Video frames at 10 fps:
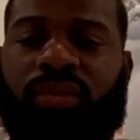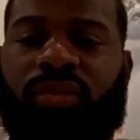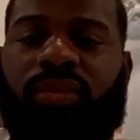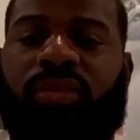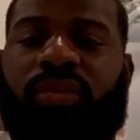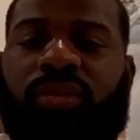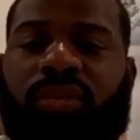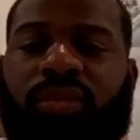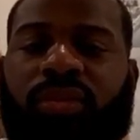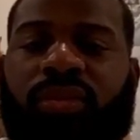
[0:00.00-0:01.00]

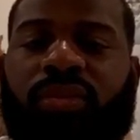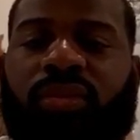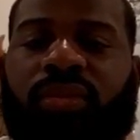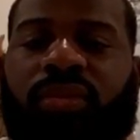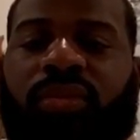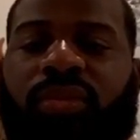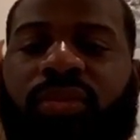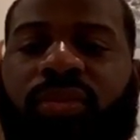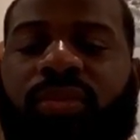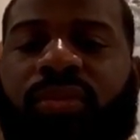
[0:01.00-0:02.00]

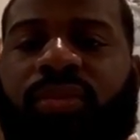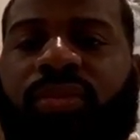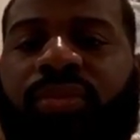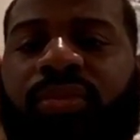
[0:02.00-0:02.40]
(silent)